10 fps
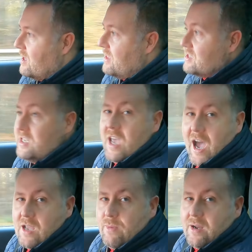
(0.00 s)
this
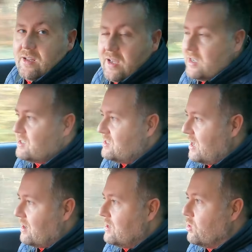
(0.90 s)
e-hybrid is
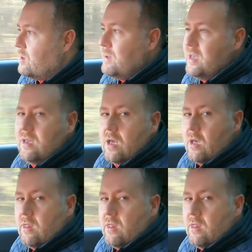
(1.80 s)
certainly going to be